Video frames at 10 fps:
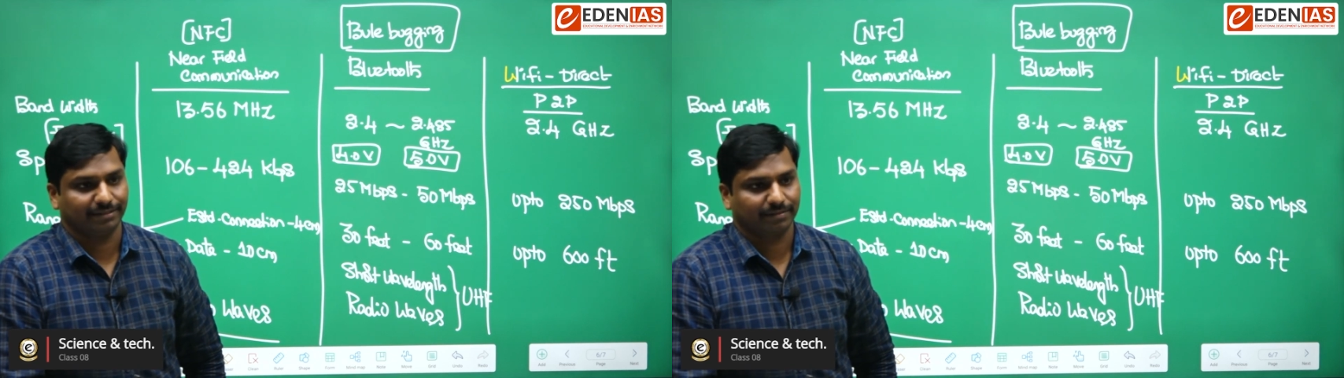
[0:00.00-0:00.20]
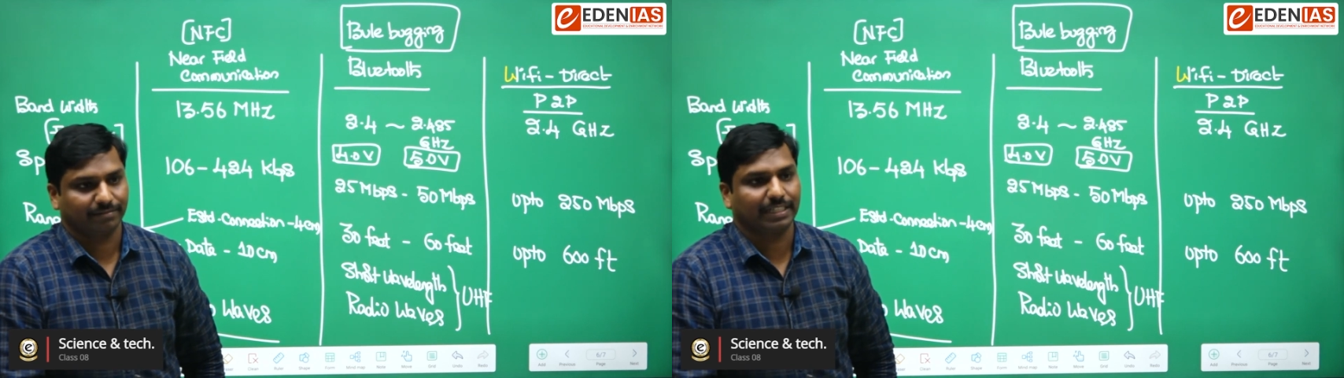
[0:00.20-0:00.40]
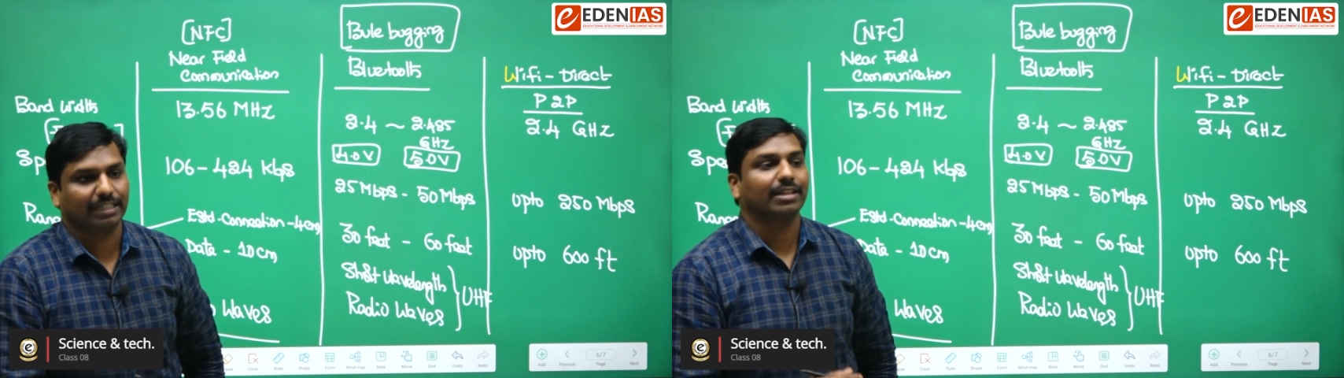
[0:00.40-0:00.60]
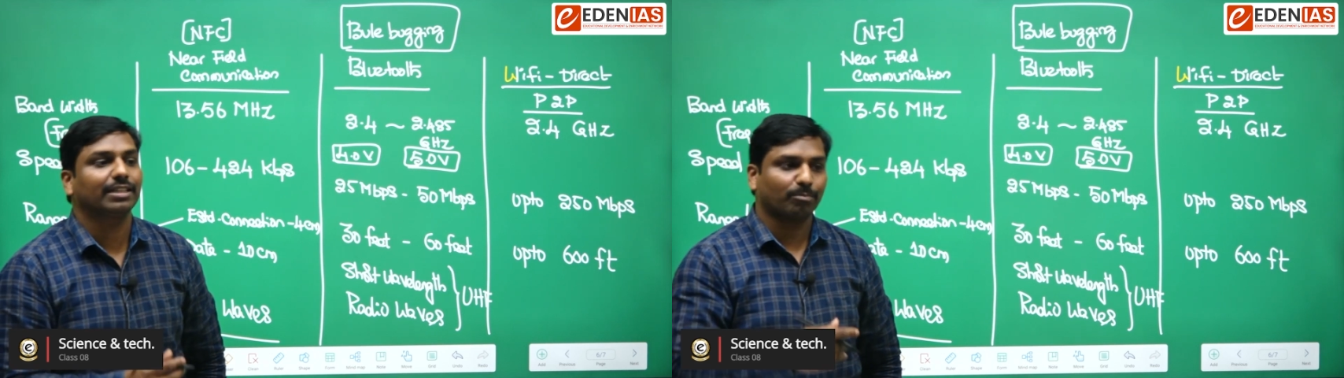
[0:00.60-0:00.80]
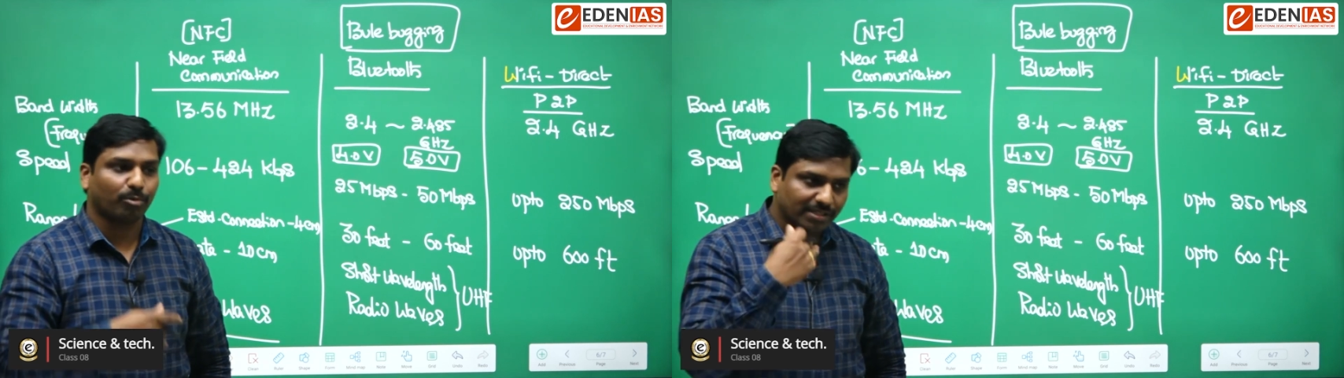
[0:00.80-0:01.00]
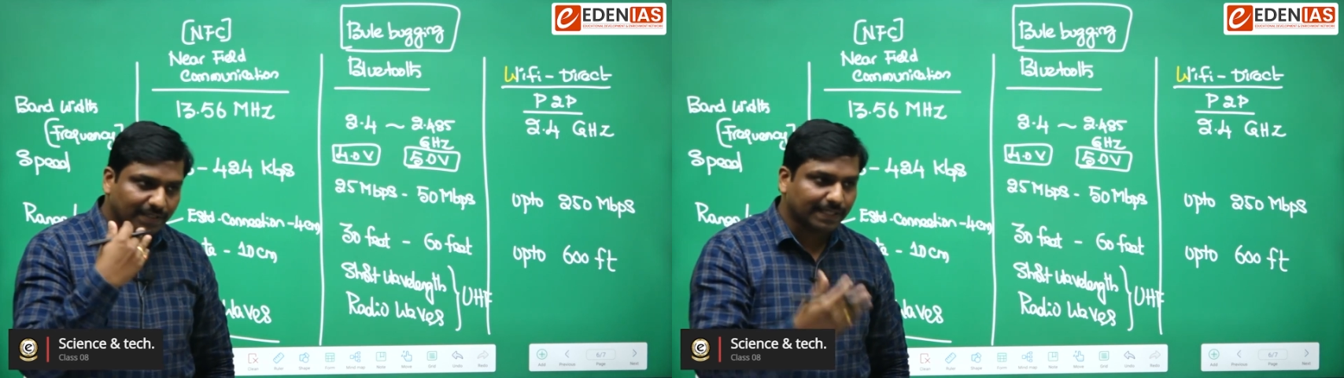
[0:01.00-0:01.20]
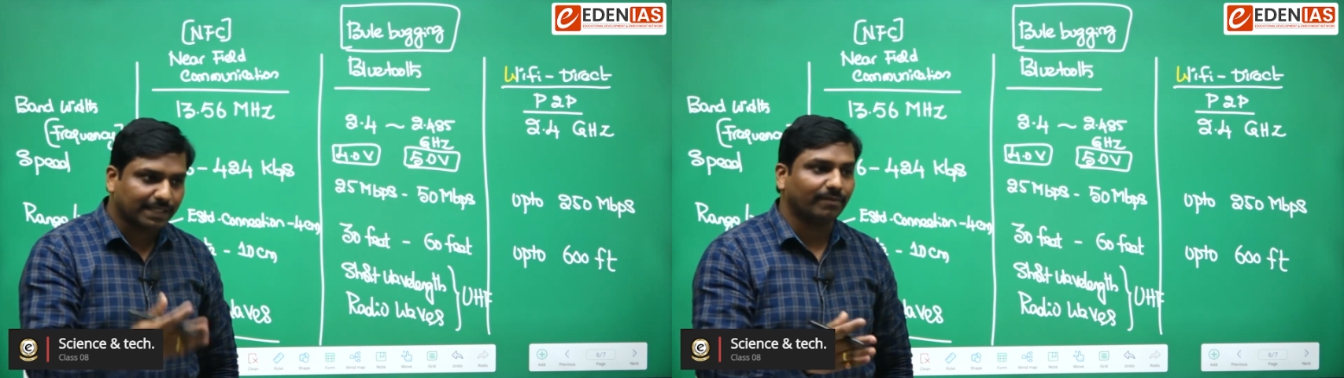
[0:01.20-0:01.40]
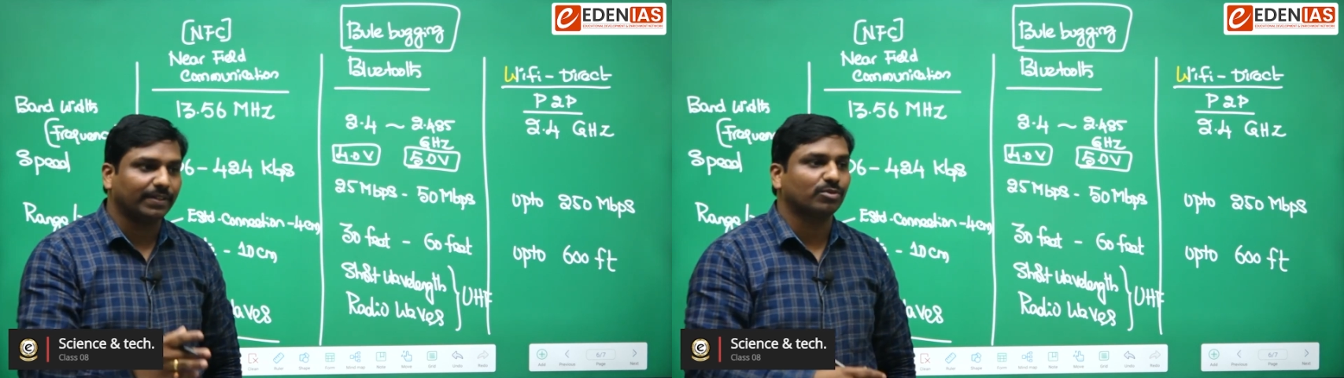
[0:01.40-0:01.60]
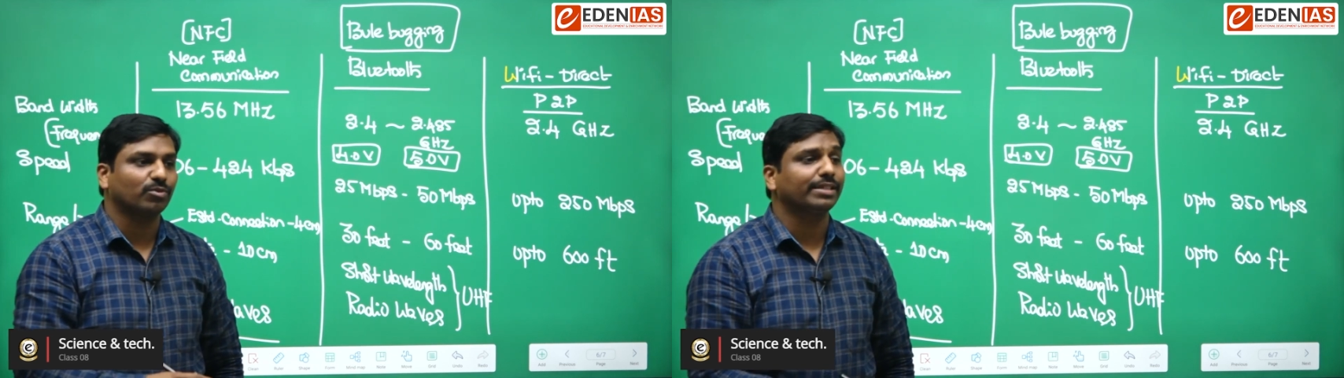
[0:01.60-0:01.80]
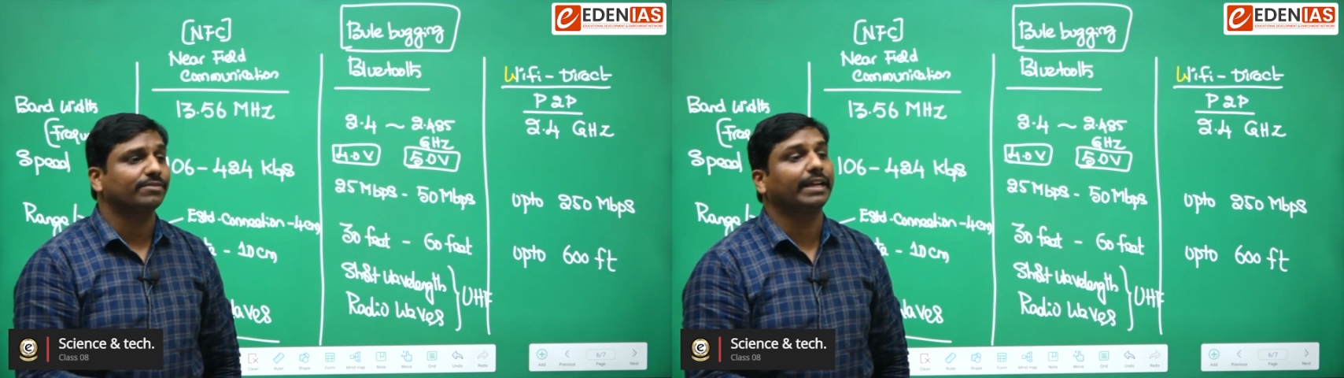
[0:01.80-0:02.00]
We'll call that process itself, it is known as
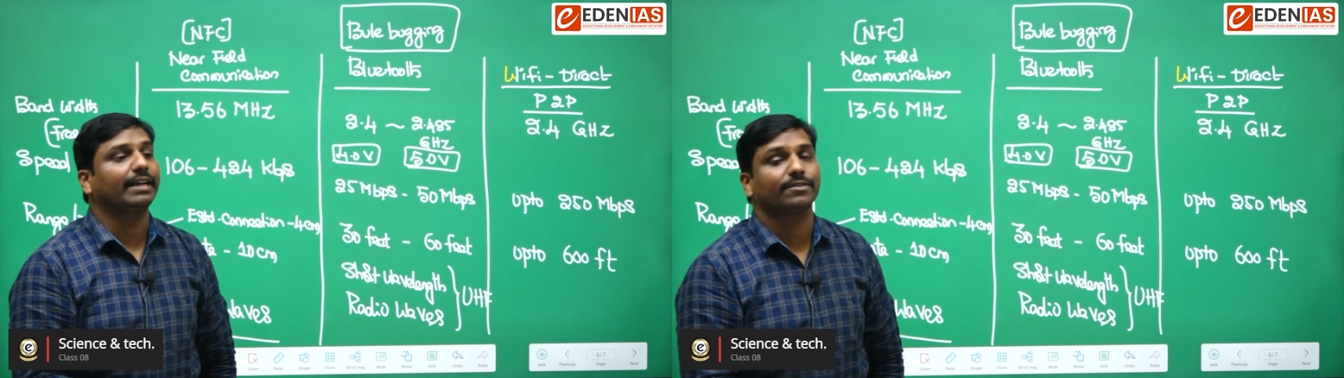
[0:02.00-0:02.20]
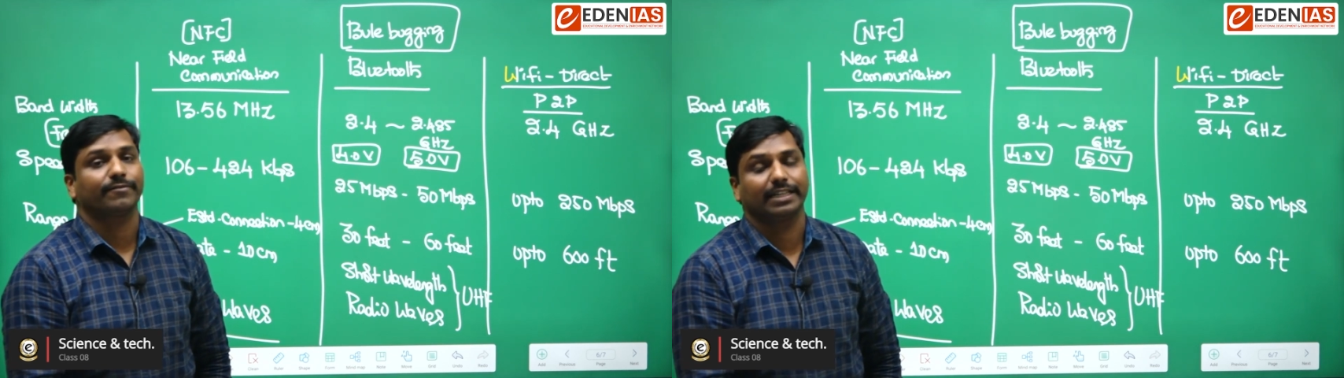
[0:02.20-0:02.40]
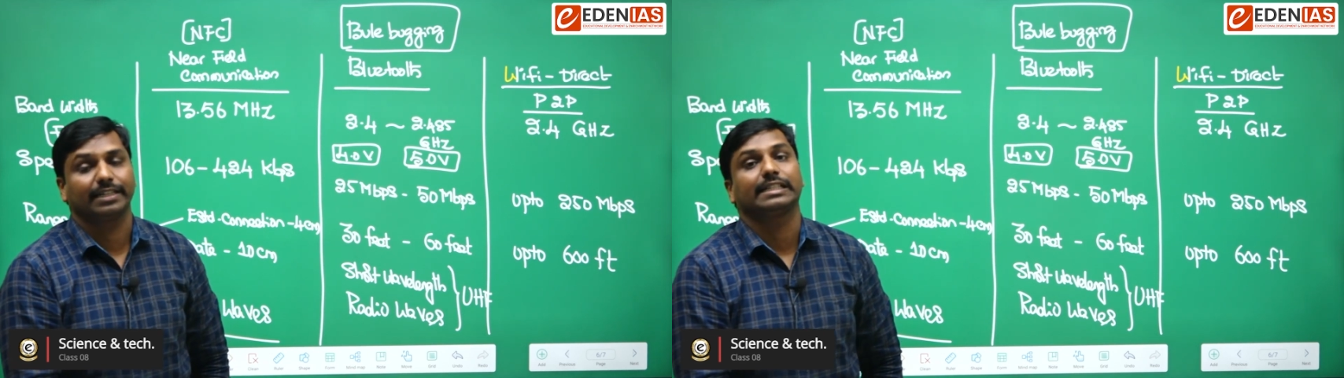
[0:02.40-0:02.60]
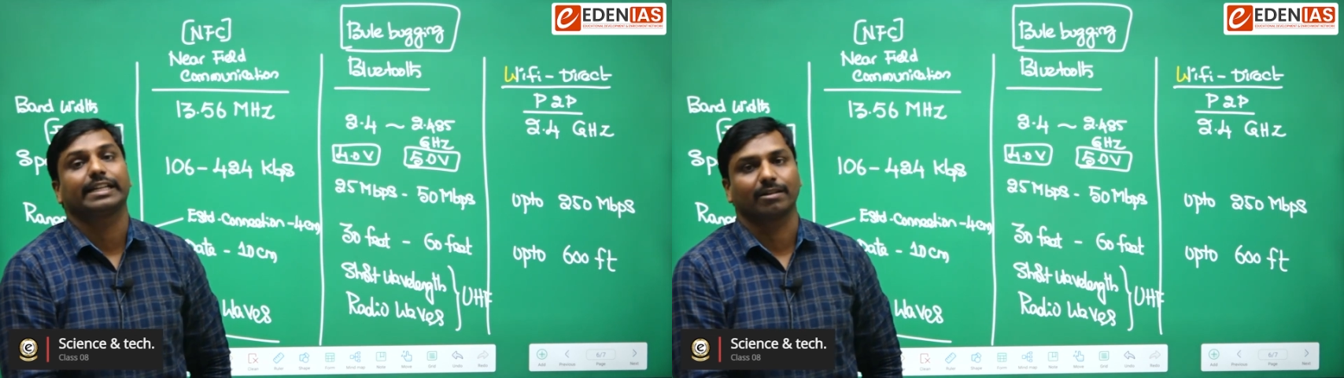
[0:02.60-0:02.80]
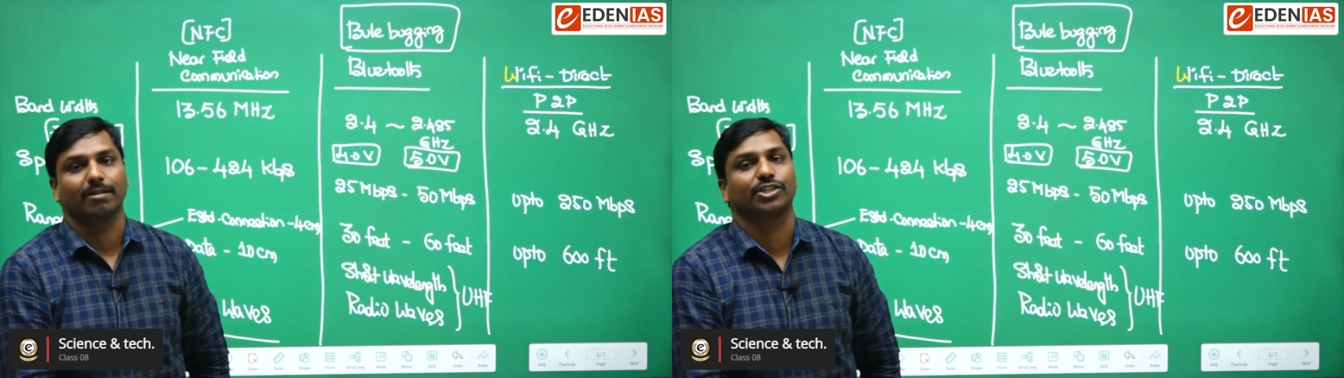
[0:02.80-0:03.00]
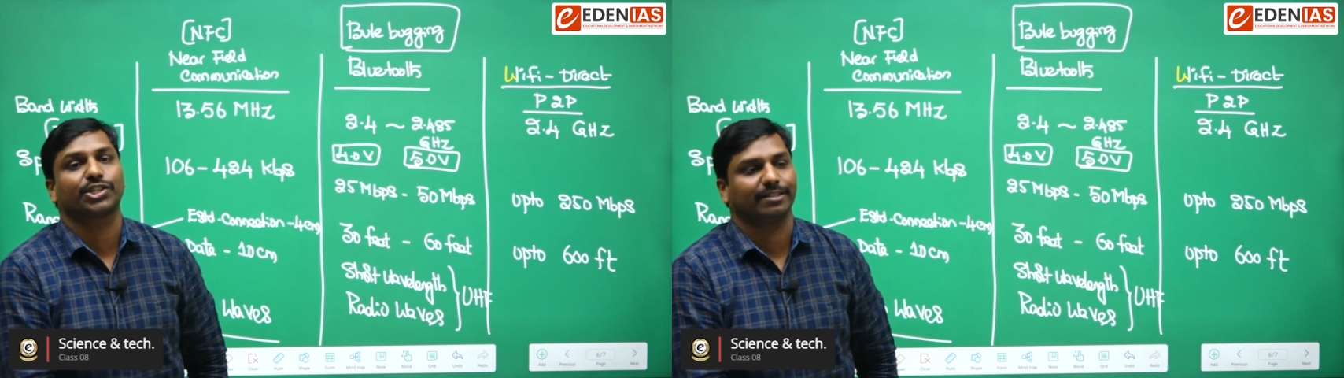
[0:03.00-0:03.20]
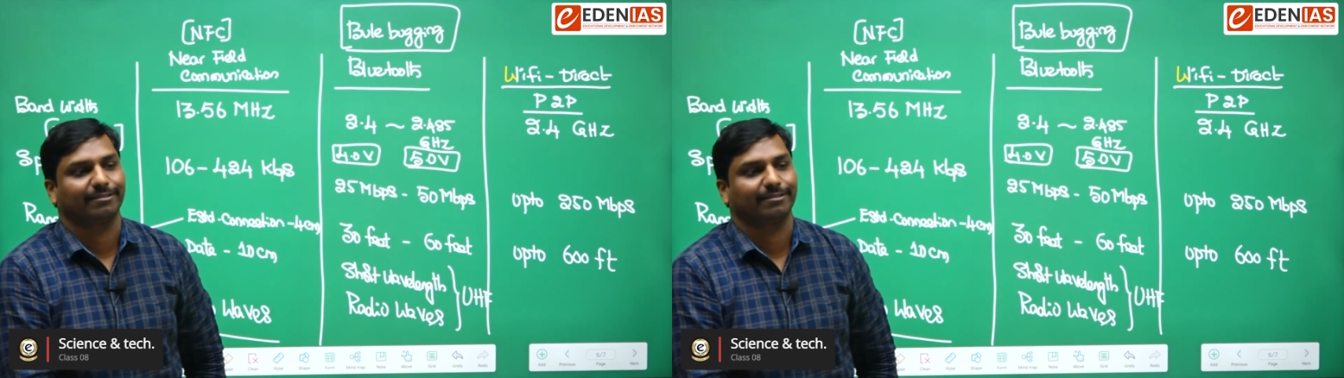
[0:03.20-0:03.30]
wireless fidelity technology.